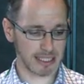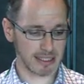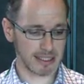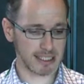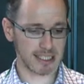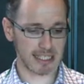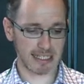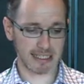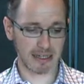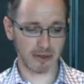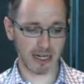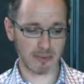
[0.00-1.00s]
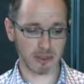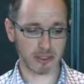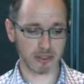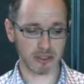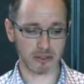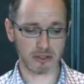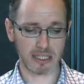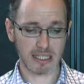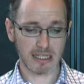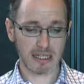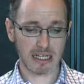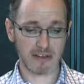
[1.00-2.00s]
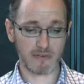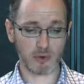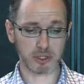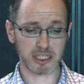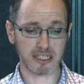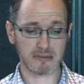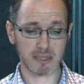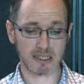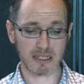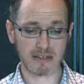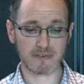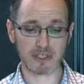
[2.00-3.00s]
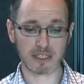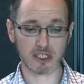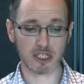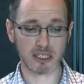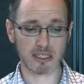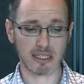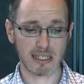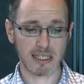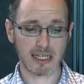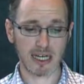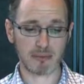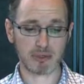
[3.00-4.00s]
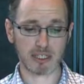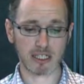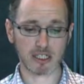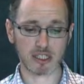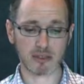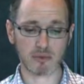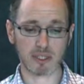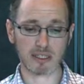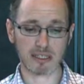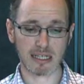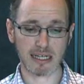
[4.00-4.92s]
And in this study, they were able to do a 14 minute FDG uh, production with